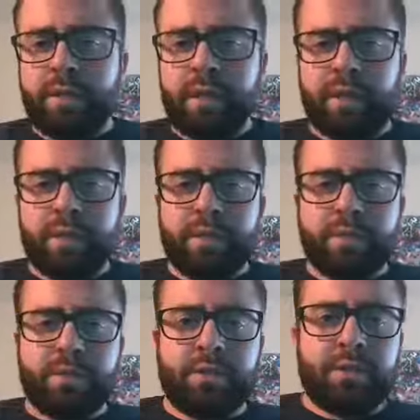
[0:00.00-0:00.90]
It
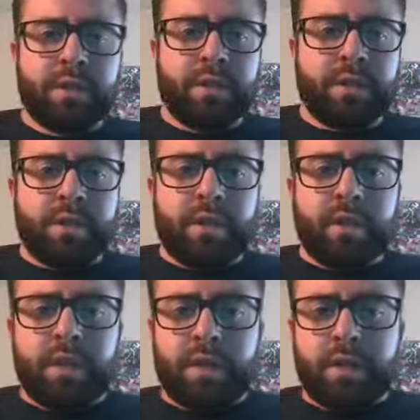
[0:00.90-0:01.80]
is
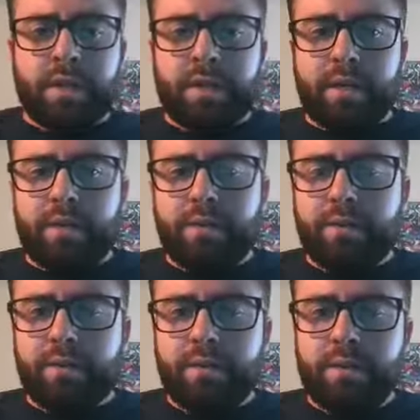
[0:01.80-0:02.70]
a uh,
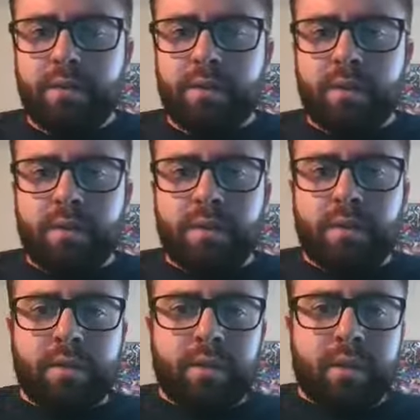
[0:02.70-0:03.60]

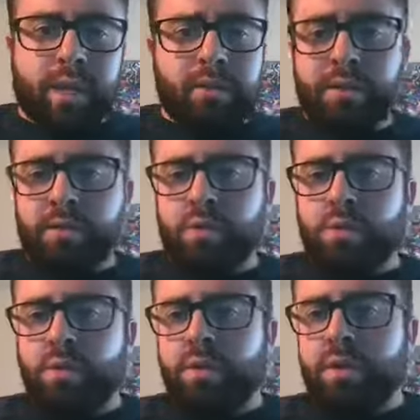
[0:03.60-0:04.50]
it is a good
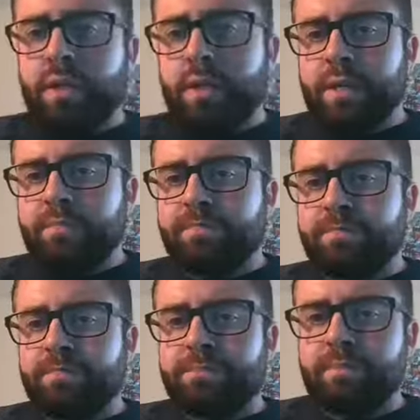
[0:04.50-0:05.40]
school. Um,
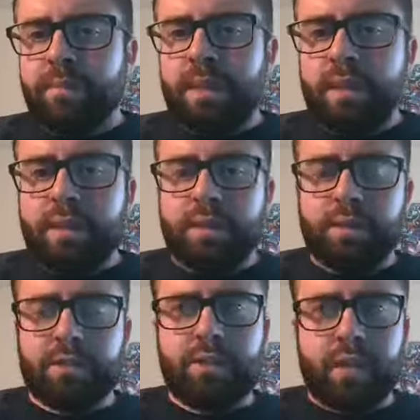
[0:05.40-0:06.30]

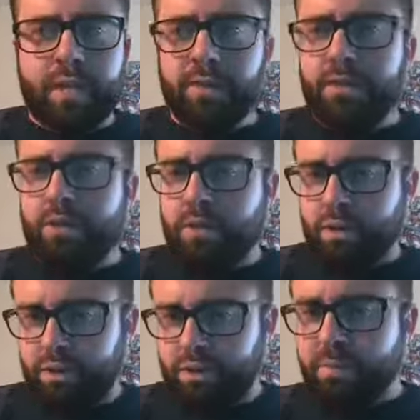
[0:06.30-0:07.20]
there's a lot of
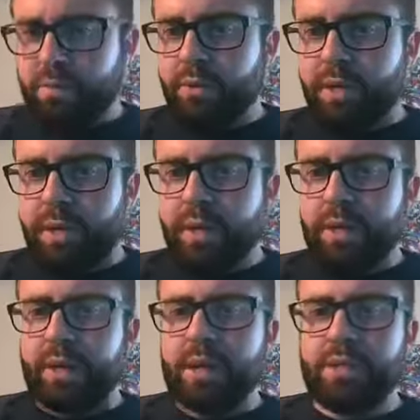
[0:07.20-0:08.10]
good people
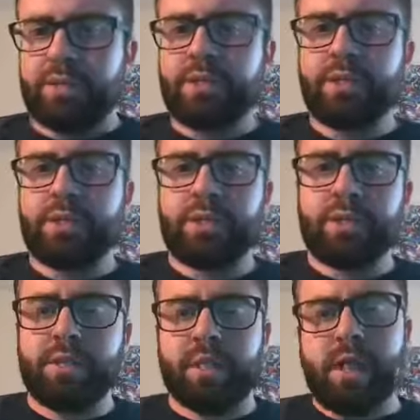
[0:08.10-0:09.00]
there. It's
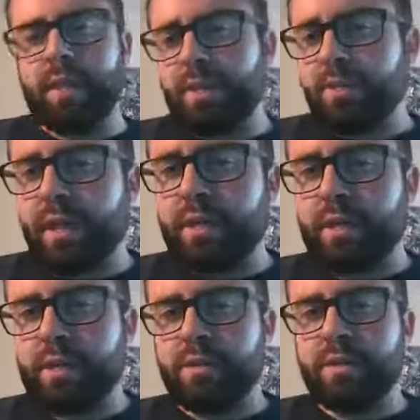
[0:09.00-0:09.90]
just kind of like with
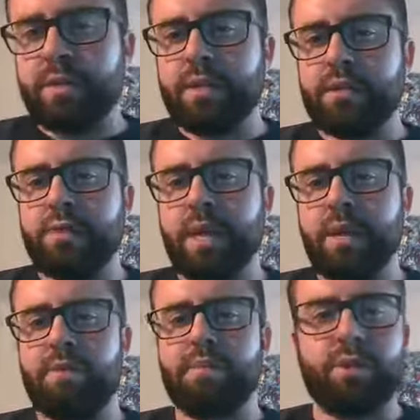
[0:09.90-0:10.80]
anything, you you get
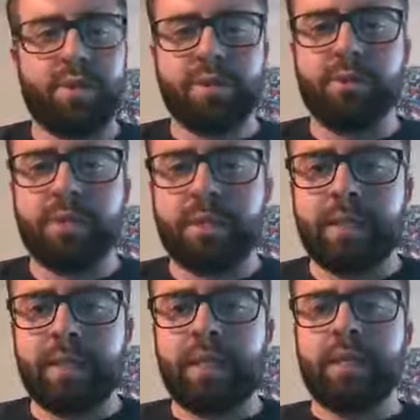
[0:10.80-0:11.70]
what you put into it.